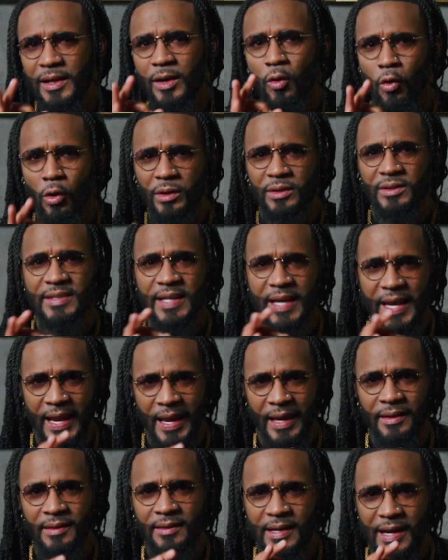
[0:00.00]

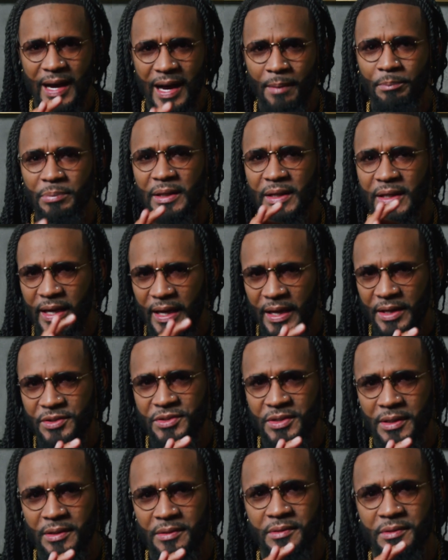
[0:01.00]
ordained
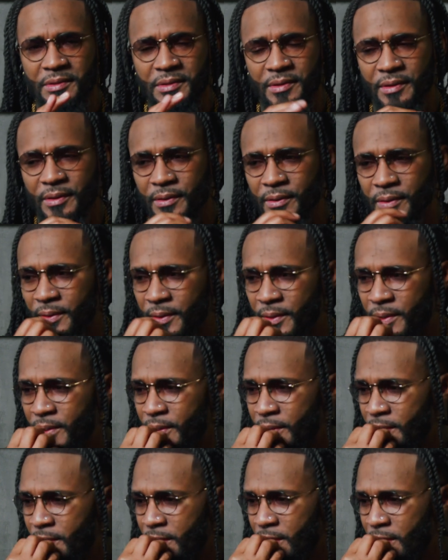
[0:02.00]
complications
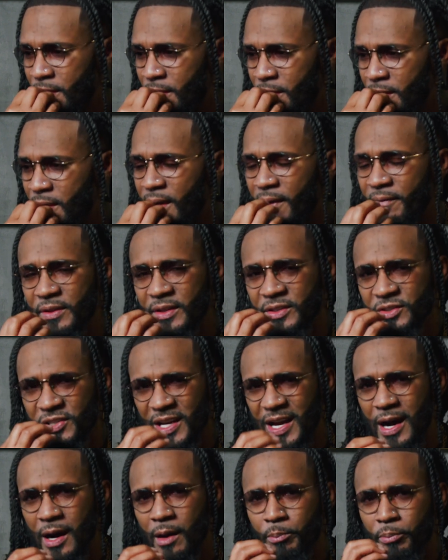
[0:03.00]
of the
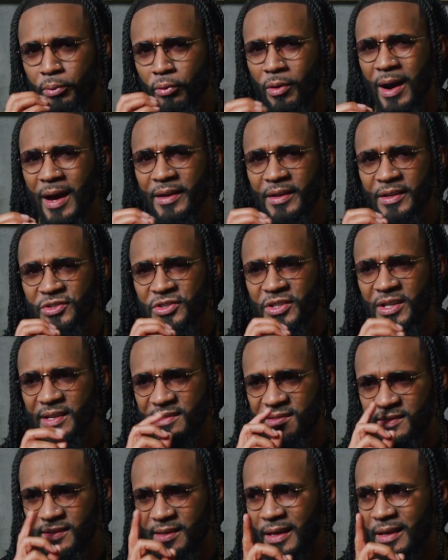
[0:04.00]
child prodigy
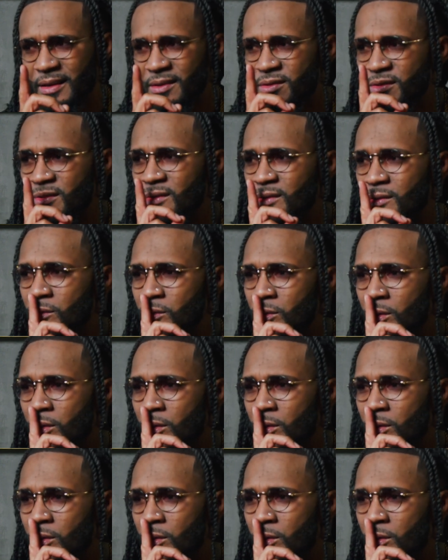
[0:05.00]
is this.